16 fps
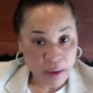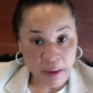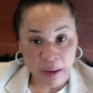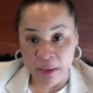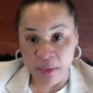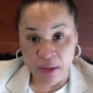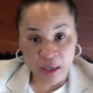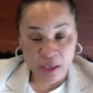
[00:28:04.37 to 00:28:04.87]

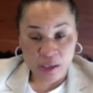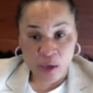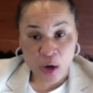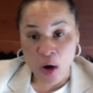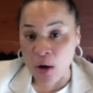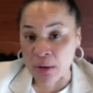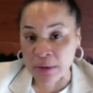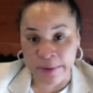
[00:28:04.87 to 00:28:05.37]
and then it's
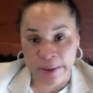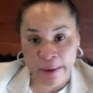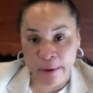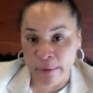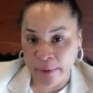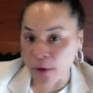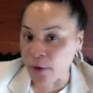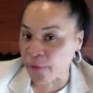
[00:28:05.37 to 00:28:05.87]
all
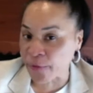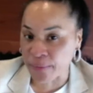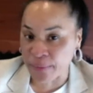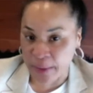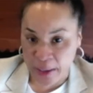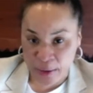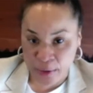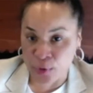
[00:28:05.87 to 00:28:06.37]
downhill from there.